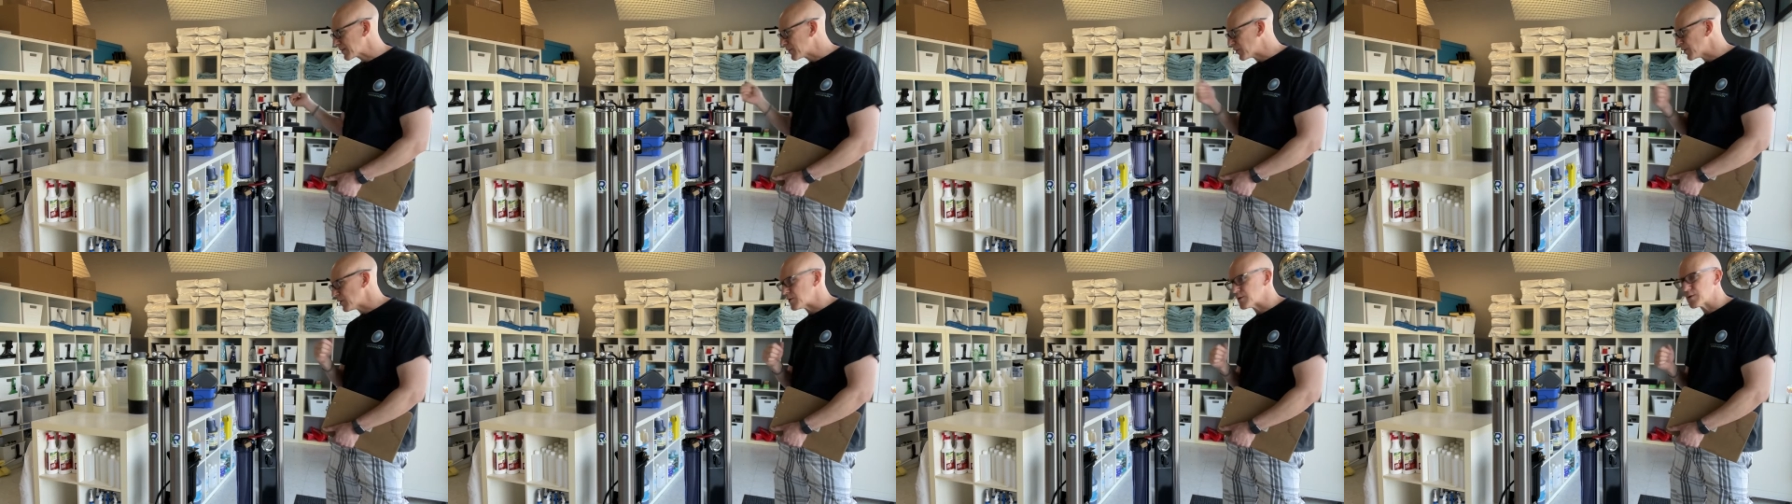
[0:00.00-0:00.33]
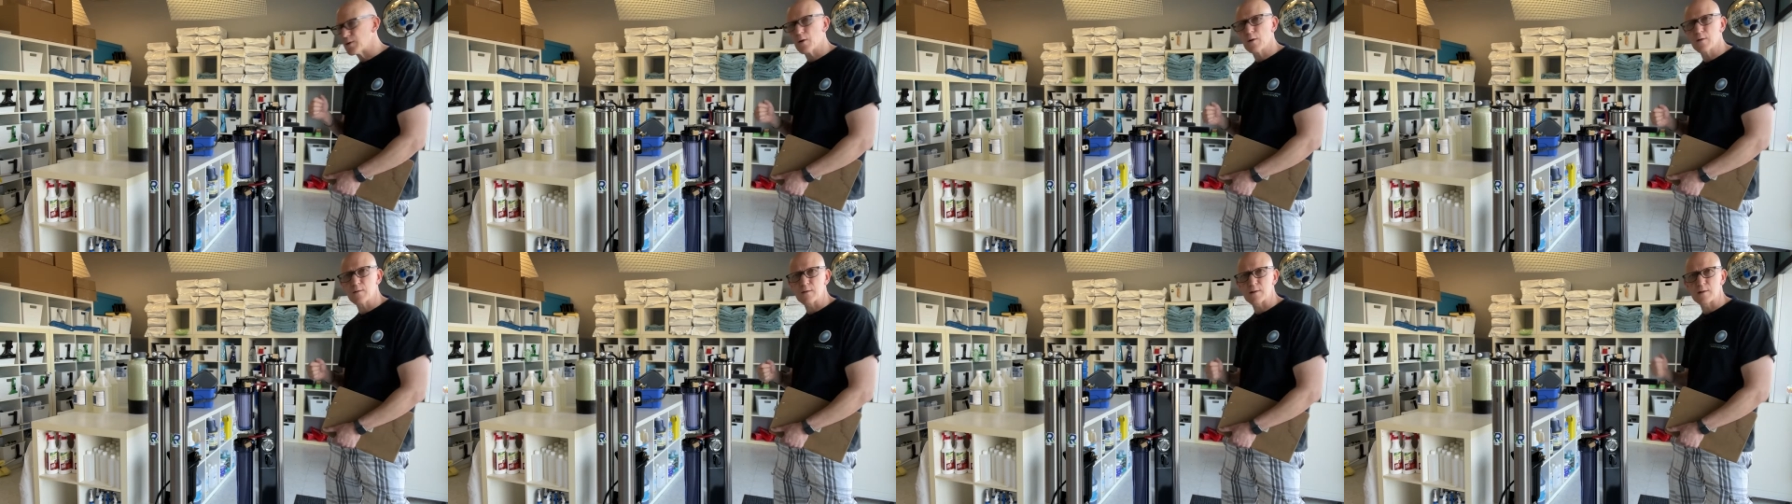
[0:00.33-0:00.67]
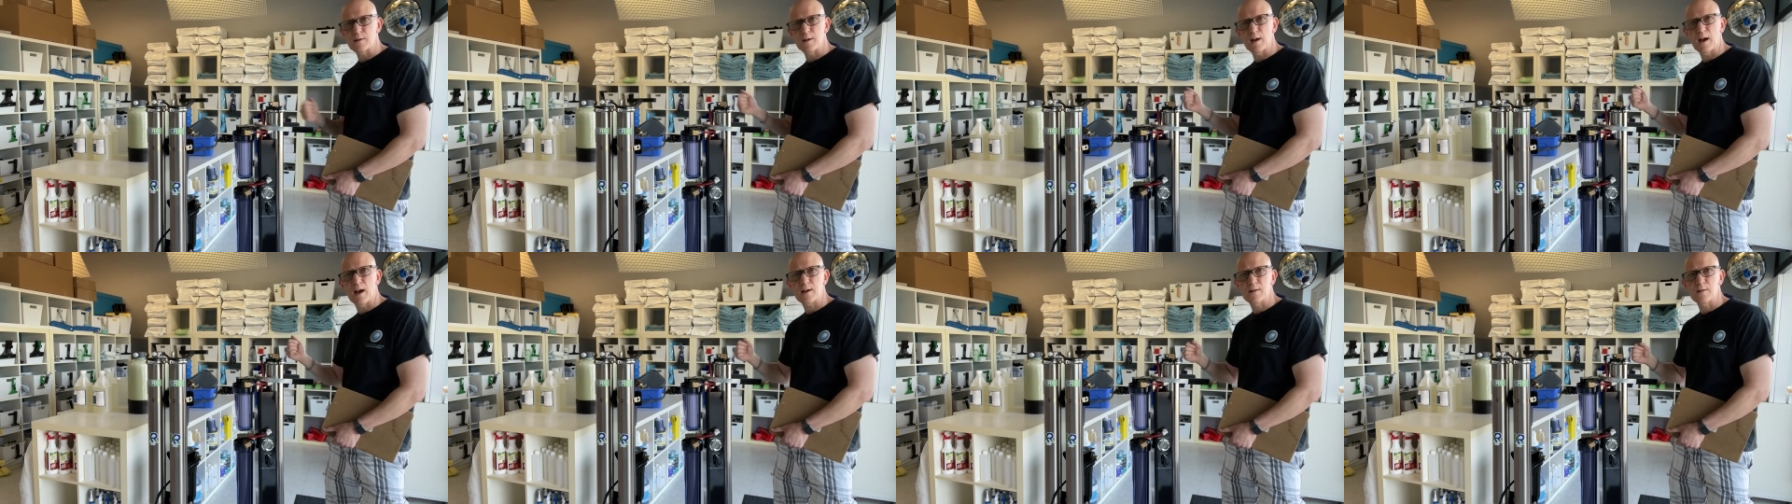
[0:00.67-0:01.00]
pulled over,
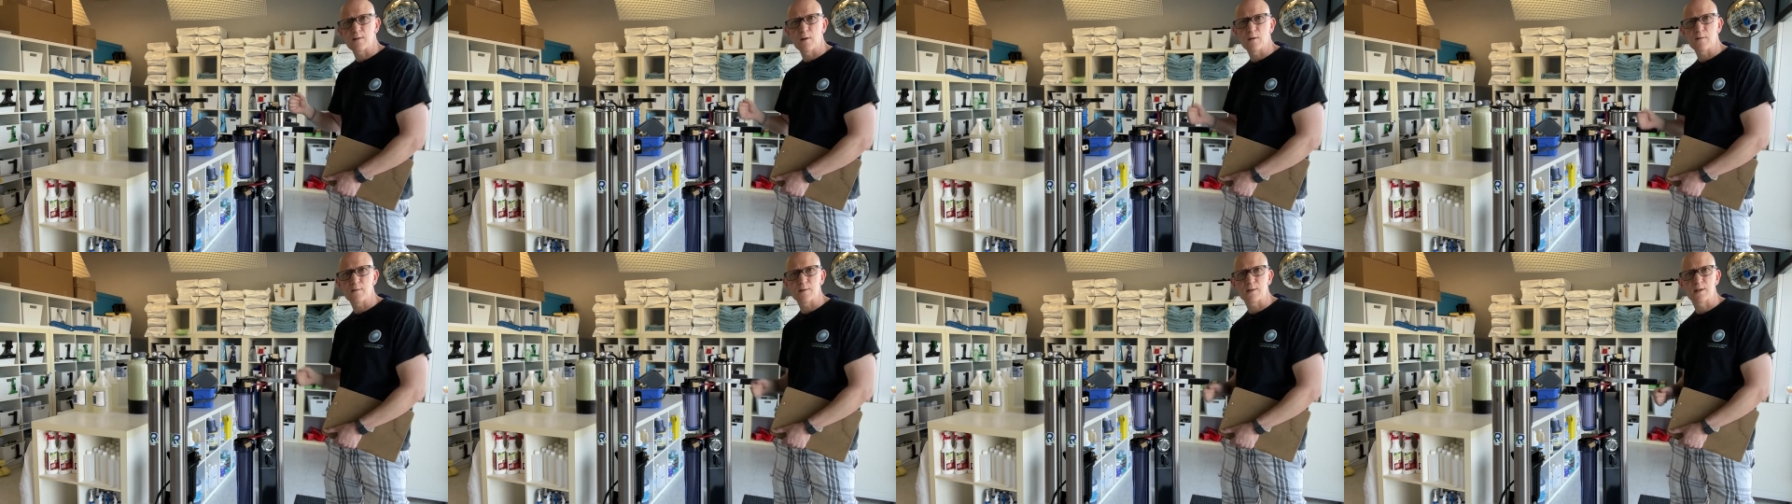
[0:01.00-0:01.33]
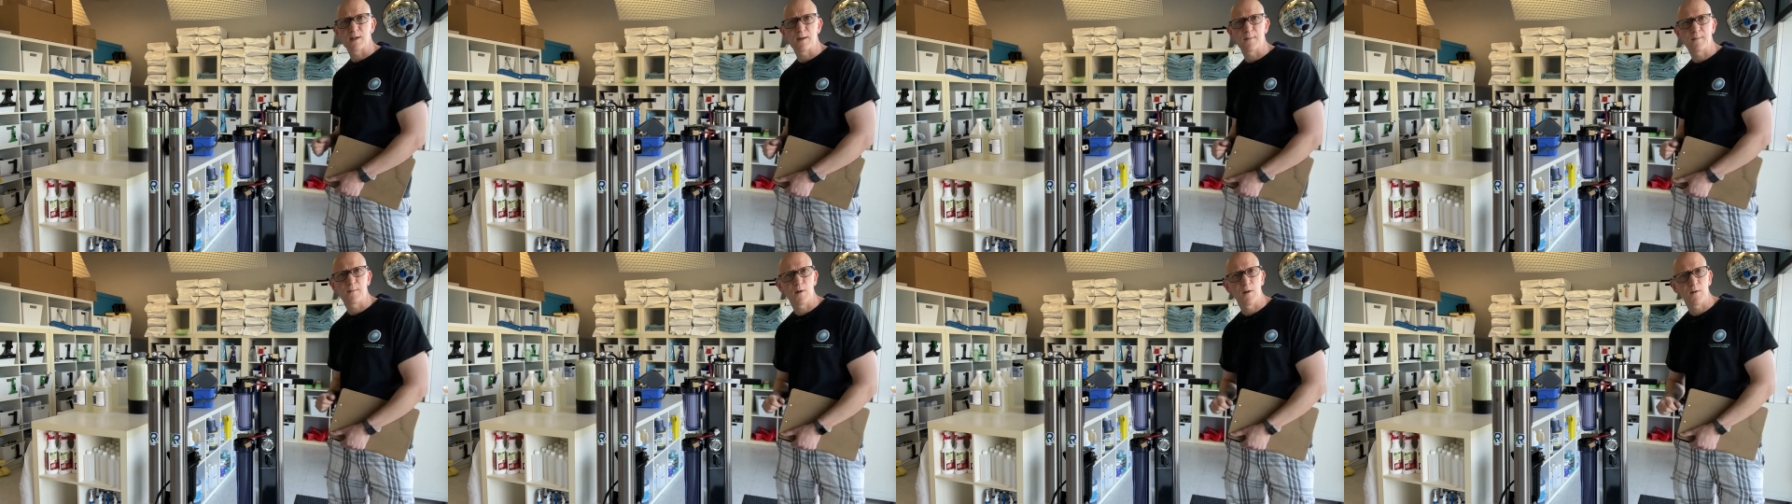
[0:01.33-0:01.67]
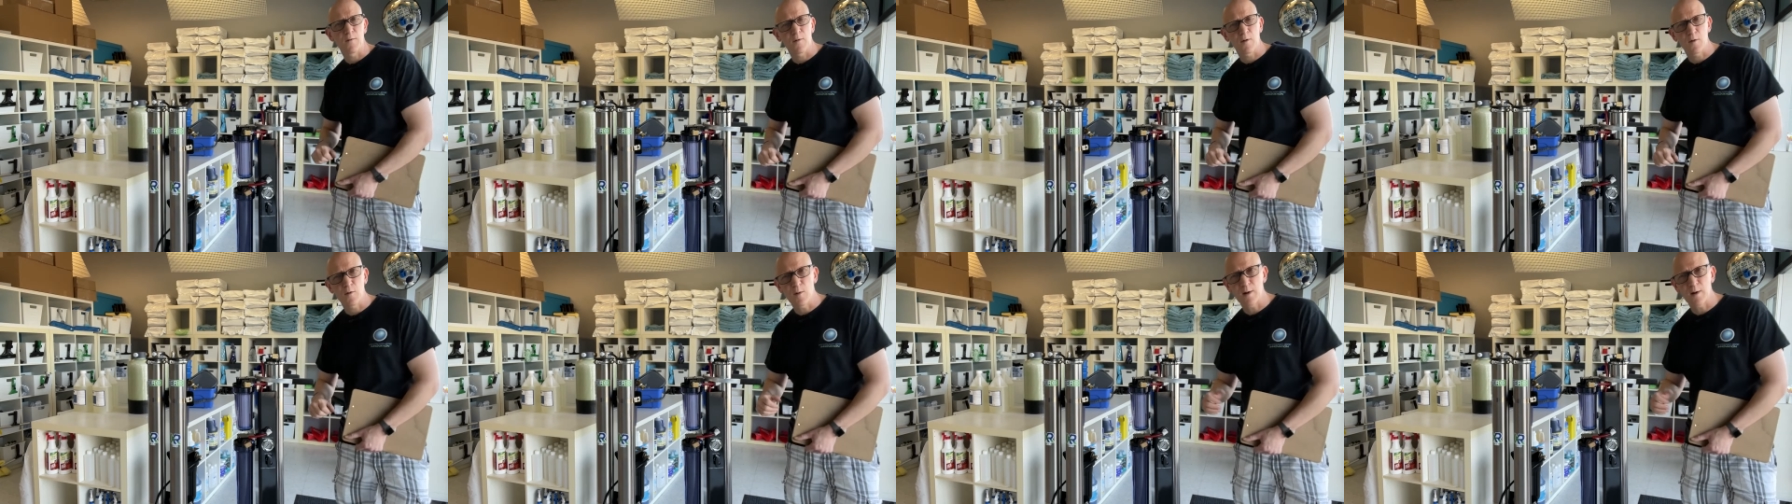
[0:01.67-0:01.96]
knocked over, tipped over,